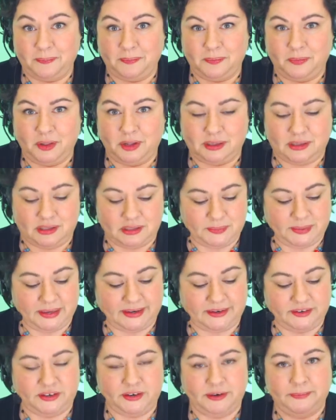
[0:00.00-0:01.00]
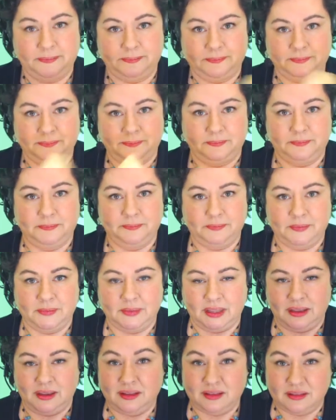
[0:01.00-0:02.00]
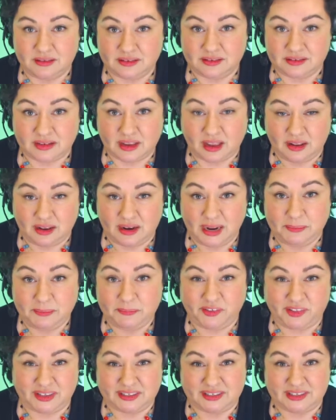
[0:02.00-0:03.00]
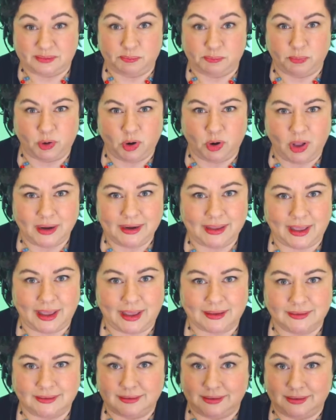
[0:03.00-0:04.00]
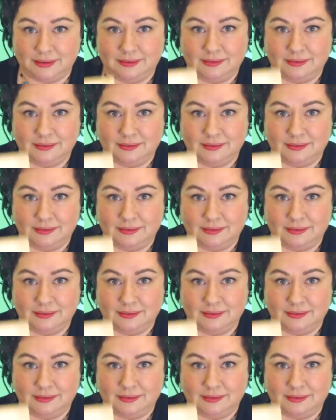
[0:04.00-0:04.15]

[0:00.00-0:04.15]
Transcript: Look at this picture. The name for this is broadcaster.